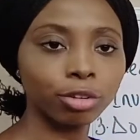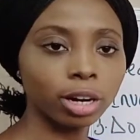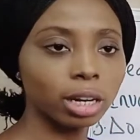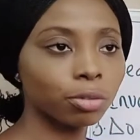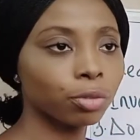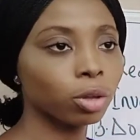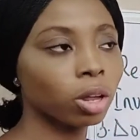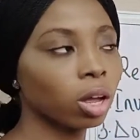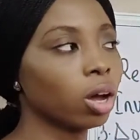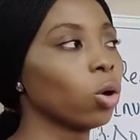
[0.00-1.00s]
they feel,
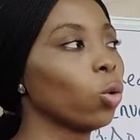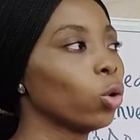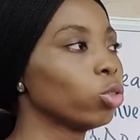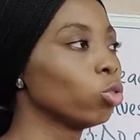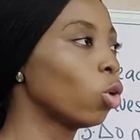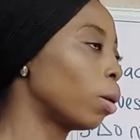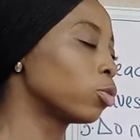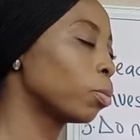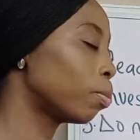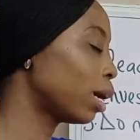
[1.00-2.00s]
oh no, I'm
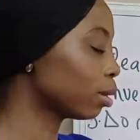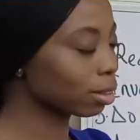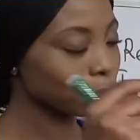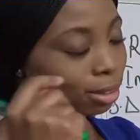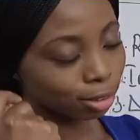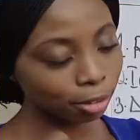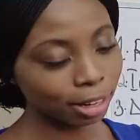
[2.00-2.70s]
so mad at myself.